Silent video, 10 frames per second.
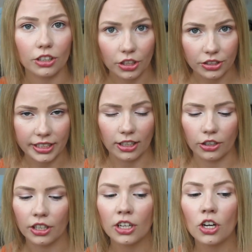
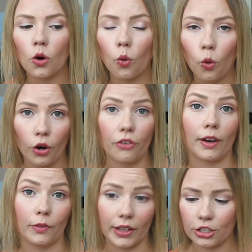concealer or
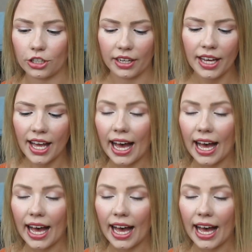foundation.